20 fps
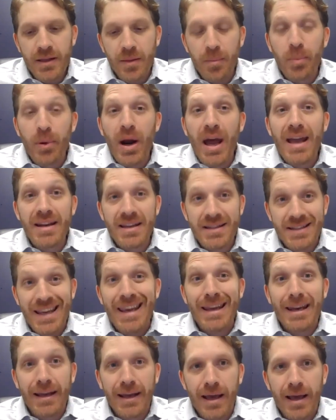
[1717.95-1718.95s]
the brine is
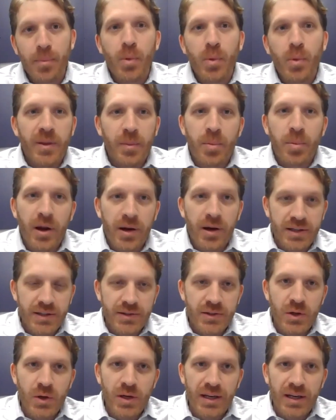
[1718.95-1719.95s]
heating up while the product
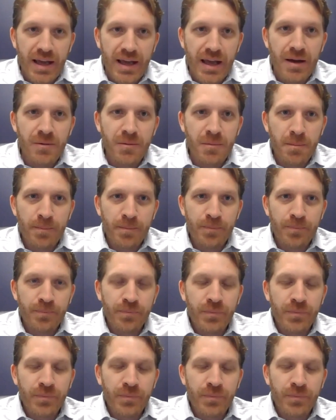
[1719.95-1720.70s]
is cooling down.